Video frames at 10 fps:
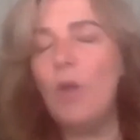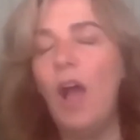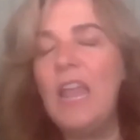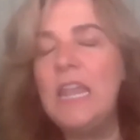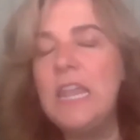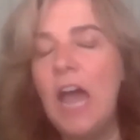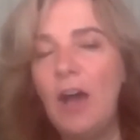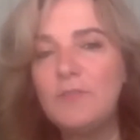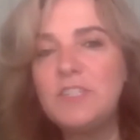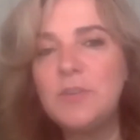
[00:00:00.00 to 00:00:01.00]
I
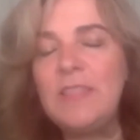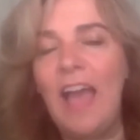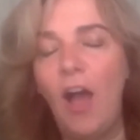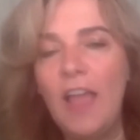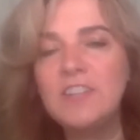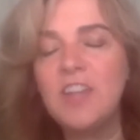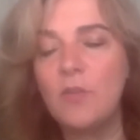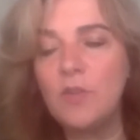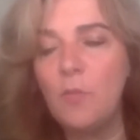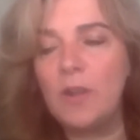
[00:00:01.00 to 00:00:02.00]
loved doing that. I
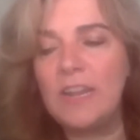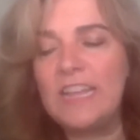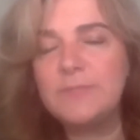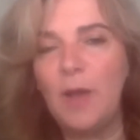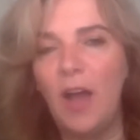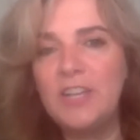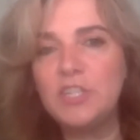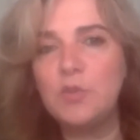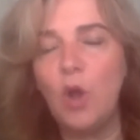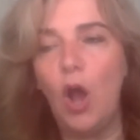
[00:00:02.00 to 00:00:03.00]
don't know what it is, but I
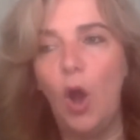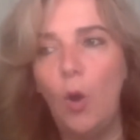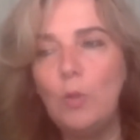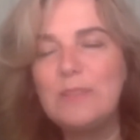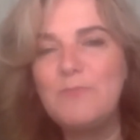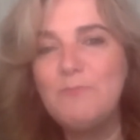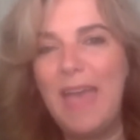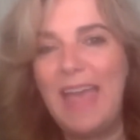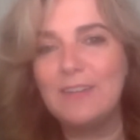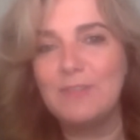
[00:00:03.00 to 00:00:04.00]
do old
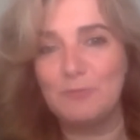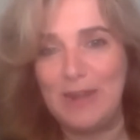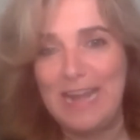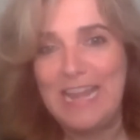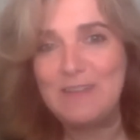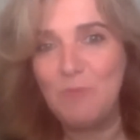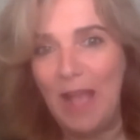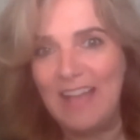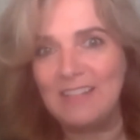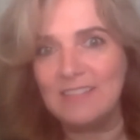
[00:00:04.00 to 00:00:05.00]
men really well.